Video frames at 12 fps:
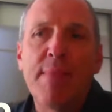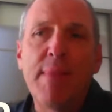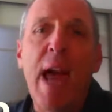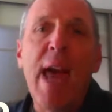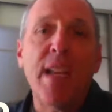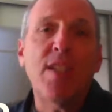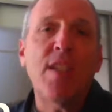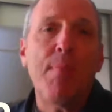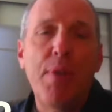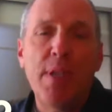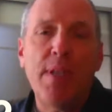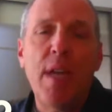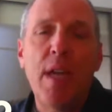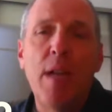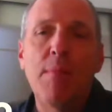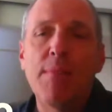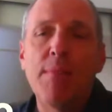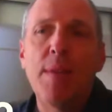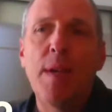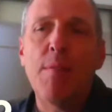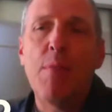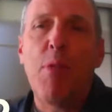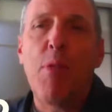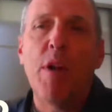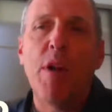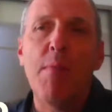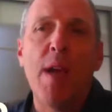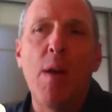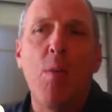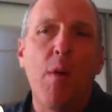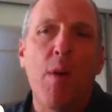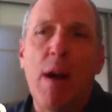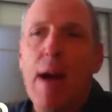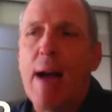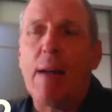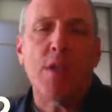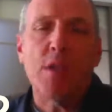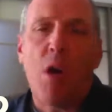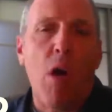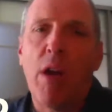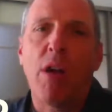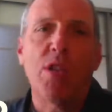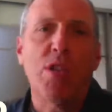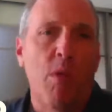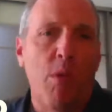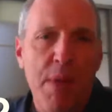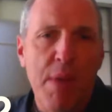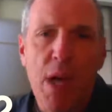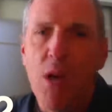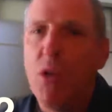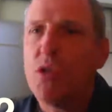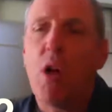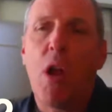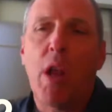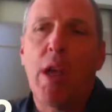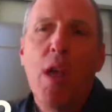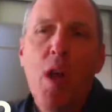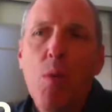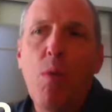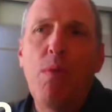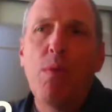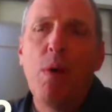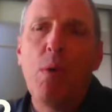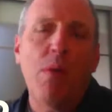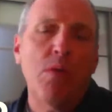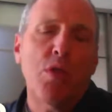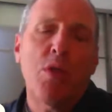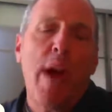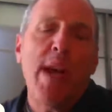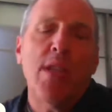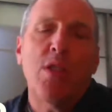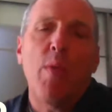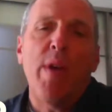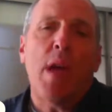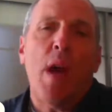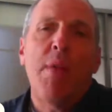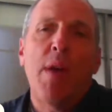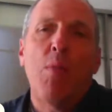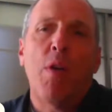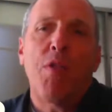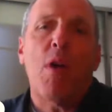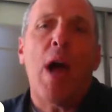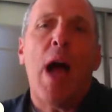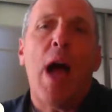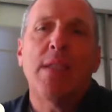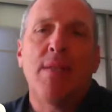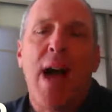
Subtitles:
I had a separate team that reported to me, and we were out calling on General Mills, calling. Well, what was great is that we'd come in with all kinds of